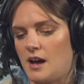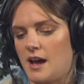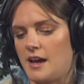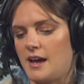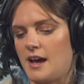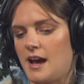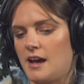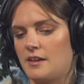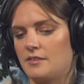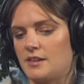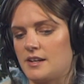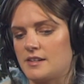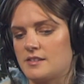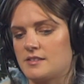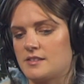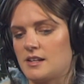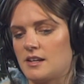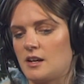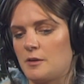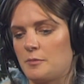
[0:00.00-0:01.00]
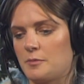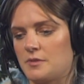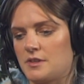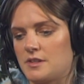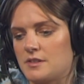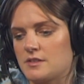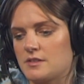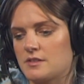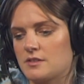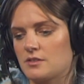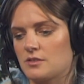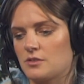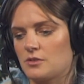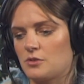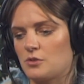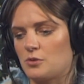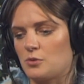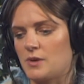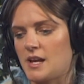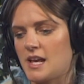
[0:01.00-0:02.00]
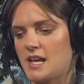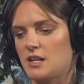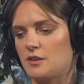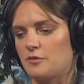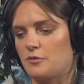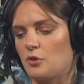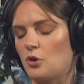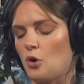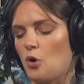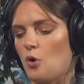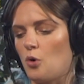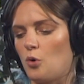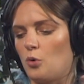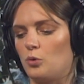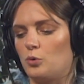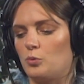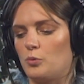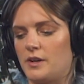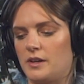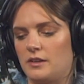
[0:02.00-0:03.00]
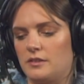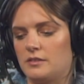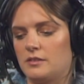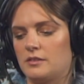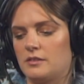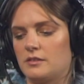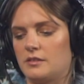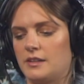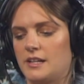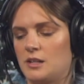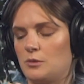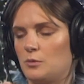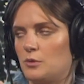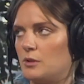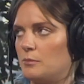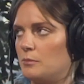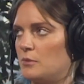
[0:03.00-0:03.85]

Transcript: I set up this creative goal with Ladywood